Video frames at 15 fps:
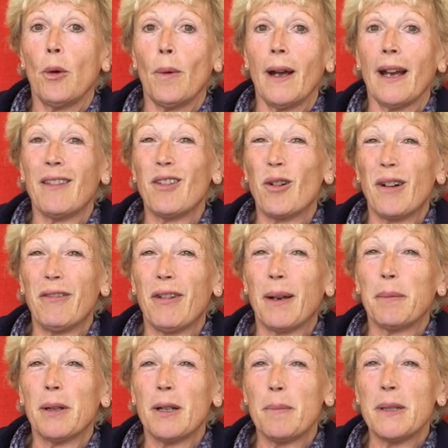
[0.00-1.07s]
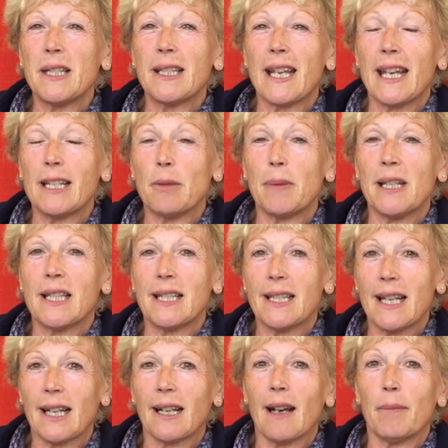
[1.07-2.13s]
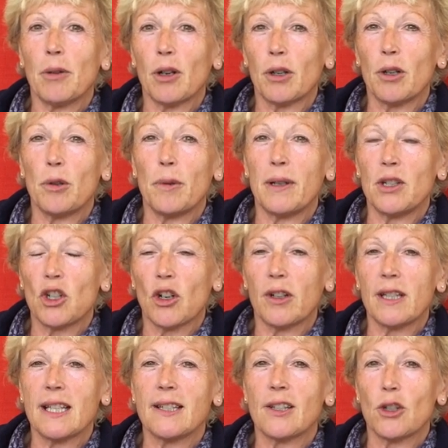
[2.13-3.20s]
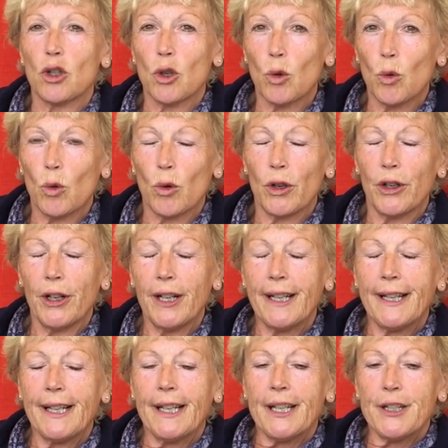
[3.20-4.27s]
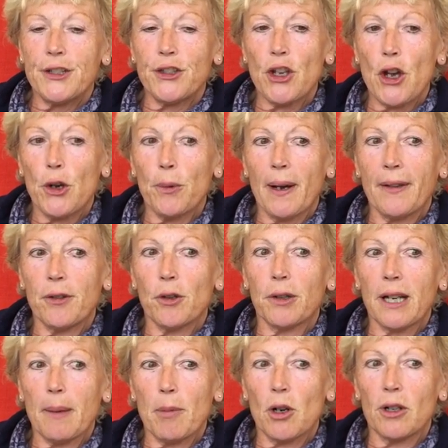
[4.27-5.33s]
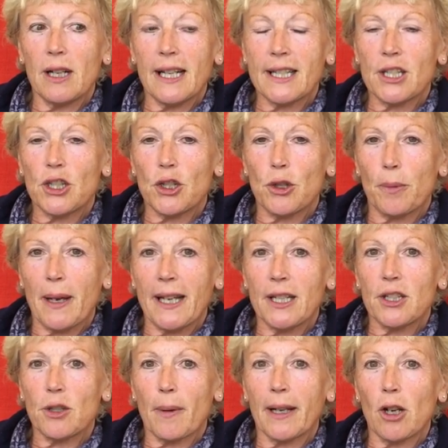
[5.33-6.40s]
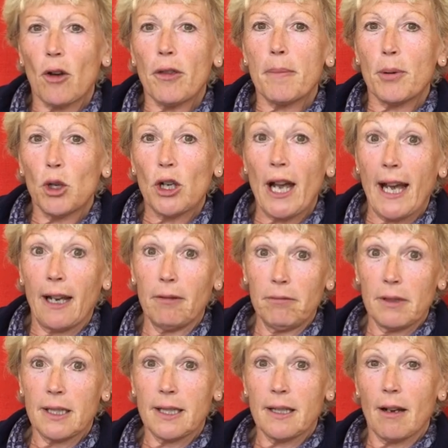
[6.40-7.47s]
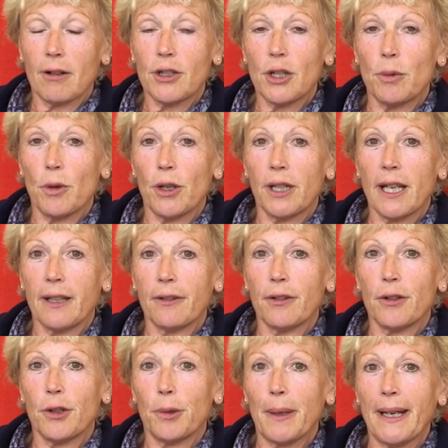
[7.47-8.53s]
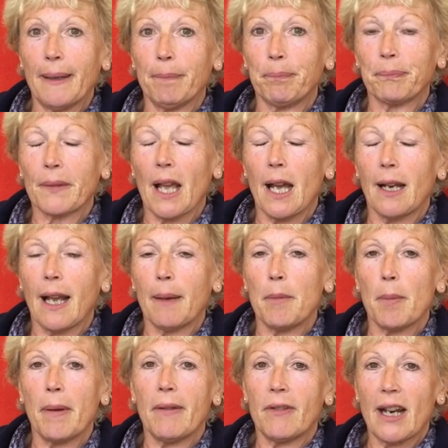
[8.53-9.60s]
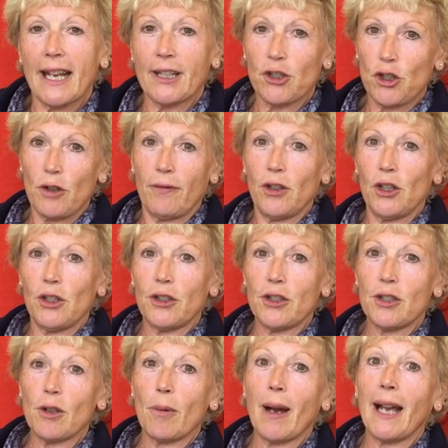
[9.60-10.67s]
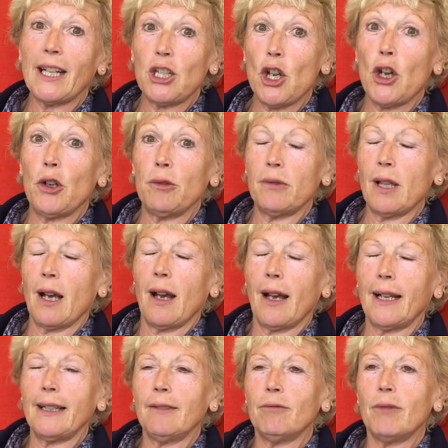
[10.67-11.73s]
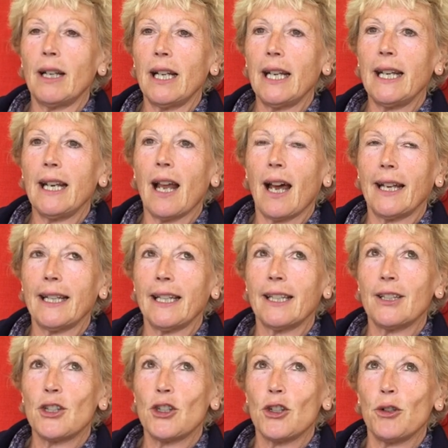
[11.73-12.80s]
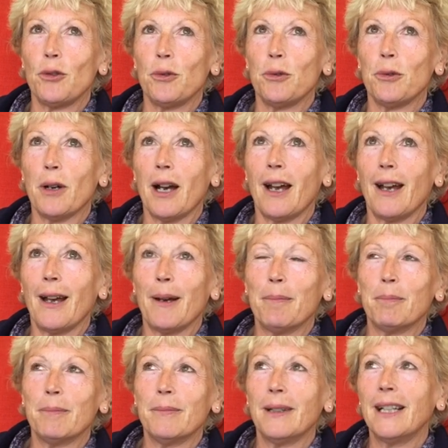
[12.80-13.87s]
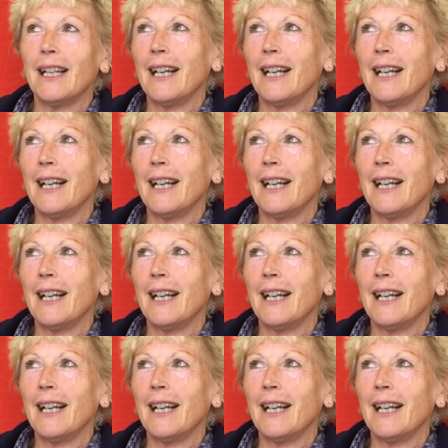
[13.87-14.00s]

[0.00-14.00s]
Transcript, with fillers: where I thought, if I'm going to be scared of being sick, I'm not going to enjoy this at all. So I thought, come on, let's do it. So I got the book out and started working through it. And I'm a bit of an extrovert, so I know that I really like to, um,